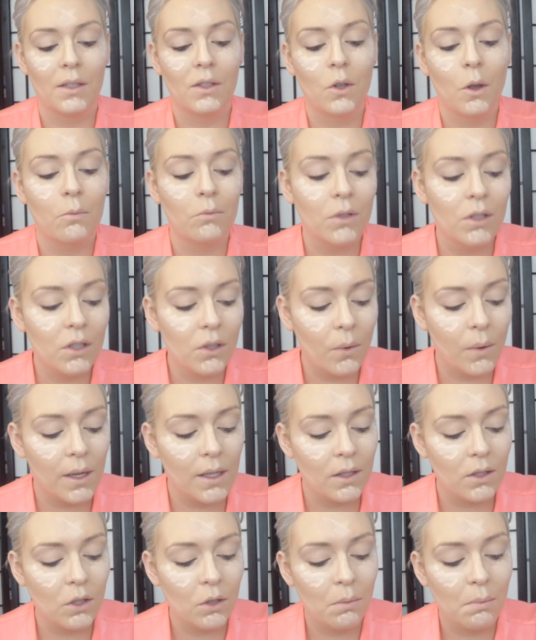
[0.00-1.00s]
So I'm just
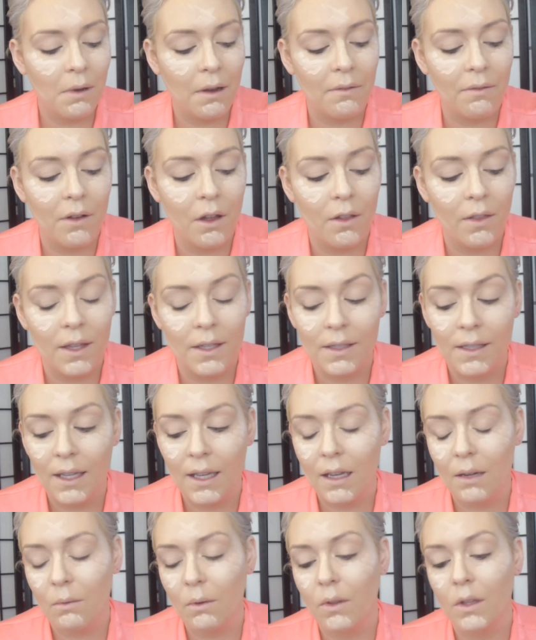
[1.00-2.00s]
going to buff all this
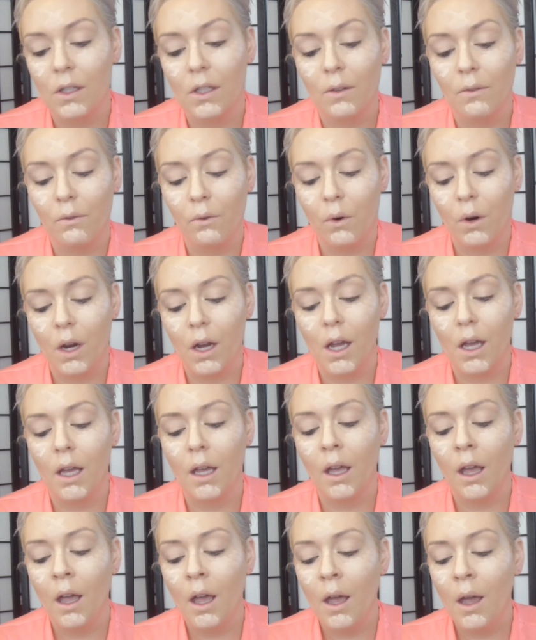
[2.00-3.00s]
in with the
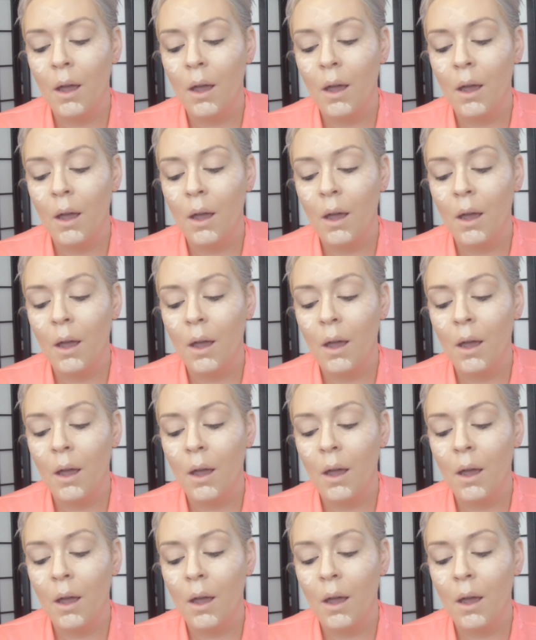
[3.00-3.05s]
Sephora